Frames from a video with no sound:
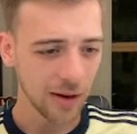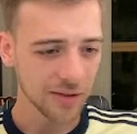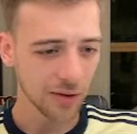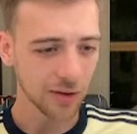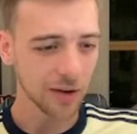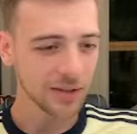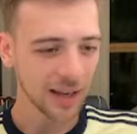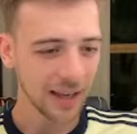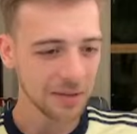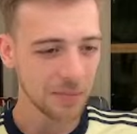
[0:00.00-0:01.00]
Prescott goes.
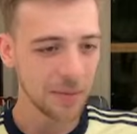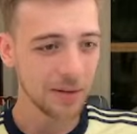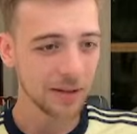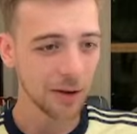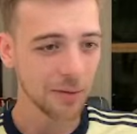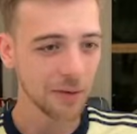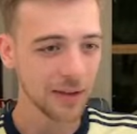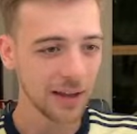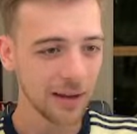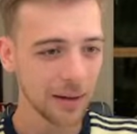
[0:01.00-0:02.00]
I guess people are going for
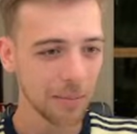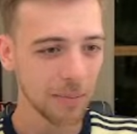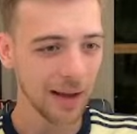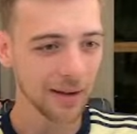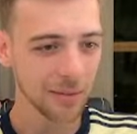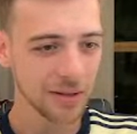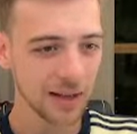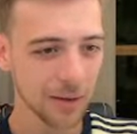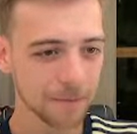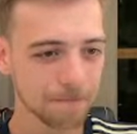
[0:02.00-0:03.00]
their backups
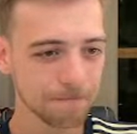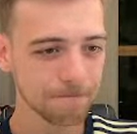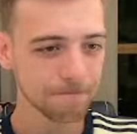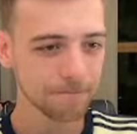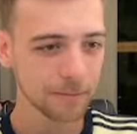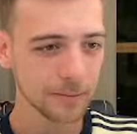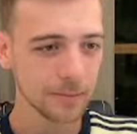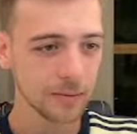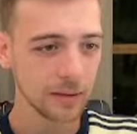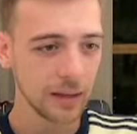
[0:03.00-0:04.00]
now.
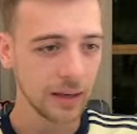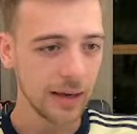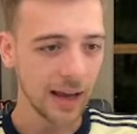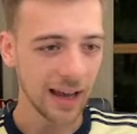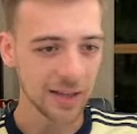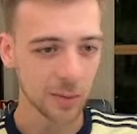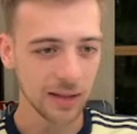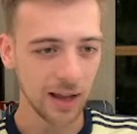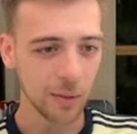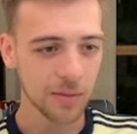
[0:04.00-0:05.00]
As
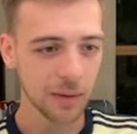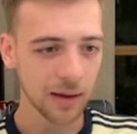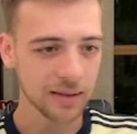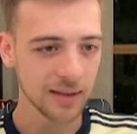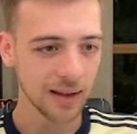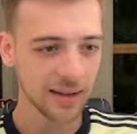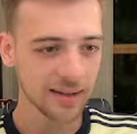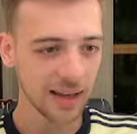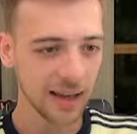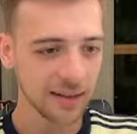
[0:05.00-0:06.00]
will I with my
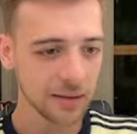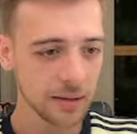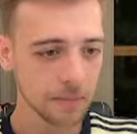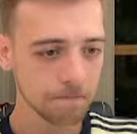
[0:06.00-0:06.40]
tight end.